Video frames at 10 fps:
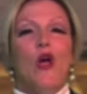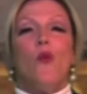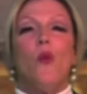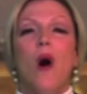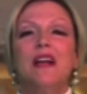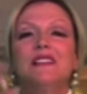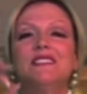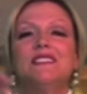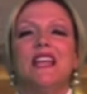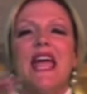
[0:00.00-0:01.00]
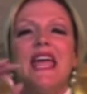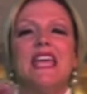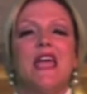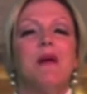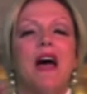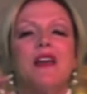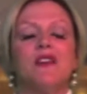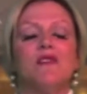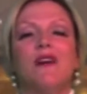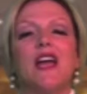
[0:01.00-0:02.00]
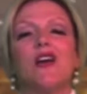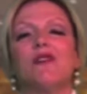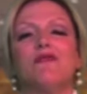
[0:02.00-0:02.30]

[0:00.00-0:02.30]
once they came out of the fiery